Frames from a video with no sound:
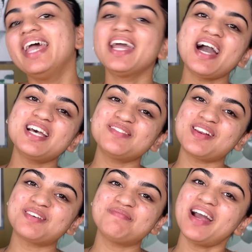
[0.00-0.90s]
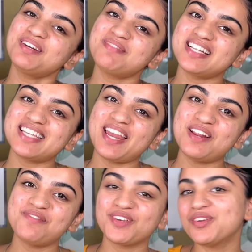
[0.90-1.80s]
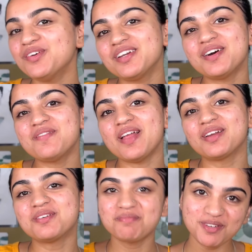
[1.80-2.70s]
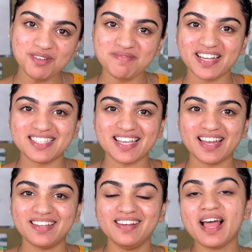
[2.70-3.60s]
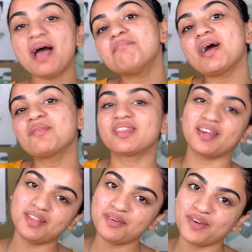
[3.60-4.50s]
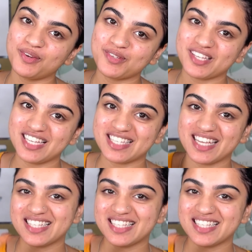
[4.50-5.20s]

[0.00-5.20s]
Hey guys, welcome back to my channel. If you're new here, welcome to my channel. I'm back with another video, so let's get